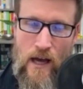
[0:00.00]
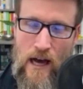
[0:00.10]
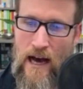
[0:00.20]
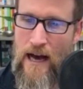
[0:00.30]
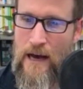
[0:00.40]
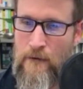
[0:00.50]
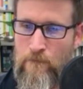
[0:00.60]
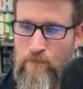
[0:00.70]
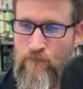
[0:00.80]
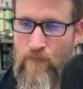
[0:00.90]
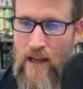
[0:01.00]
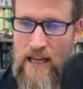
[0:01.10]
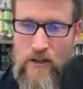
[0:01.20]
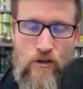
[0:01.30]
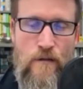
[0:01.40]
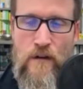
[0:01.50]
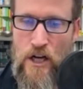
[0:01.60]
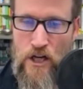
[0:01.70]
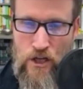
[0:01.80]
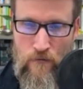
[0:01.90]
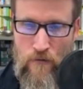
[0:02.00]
extroversion,